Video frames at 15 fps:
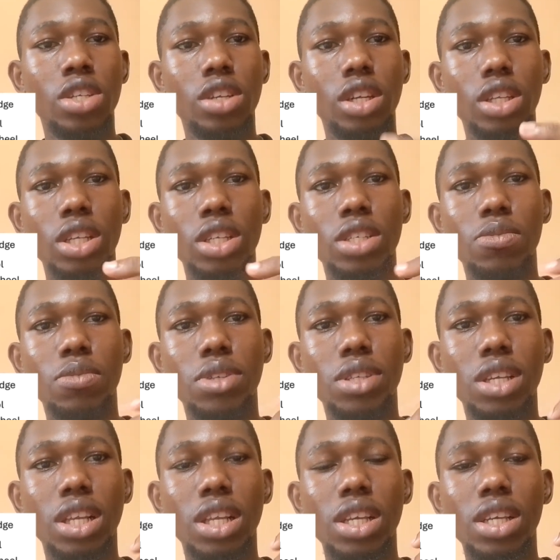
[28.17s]
strategy is
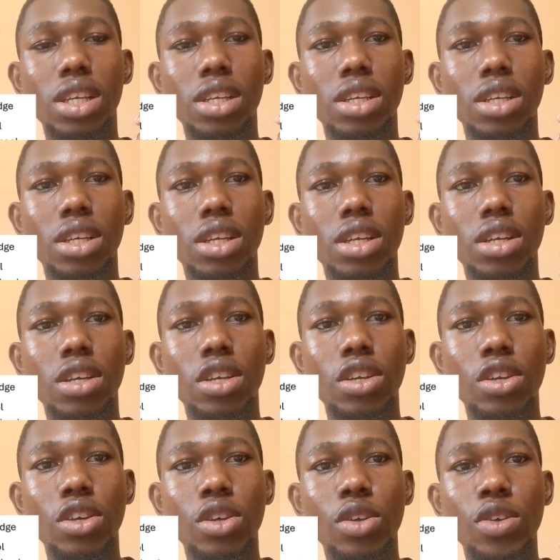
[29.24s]
basically
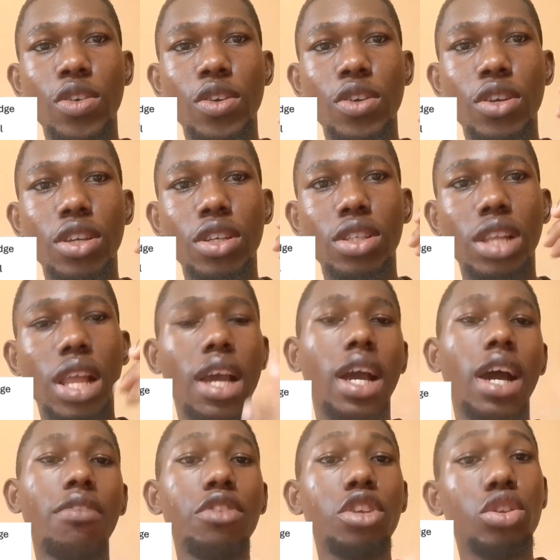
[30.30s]
it's like
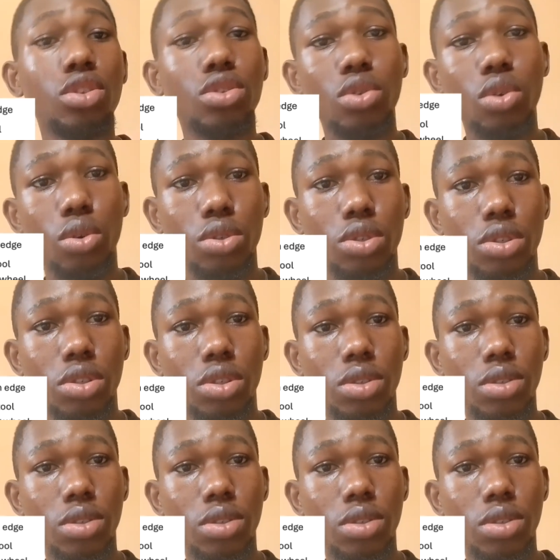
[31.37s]
having a sword.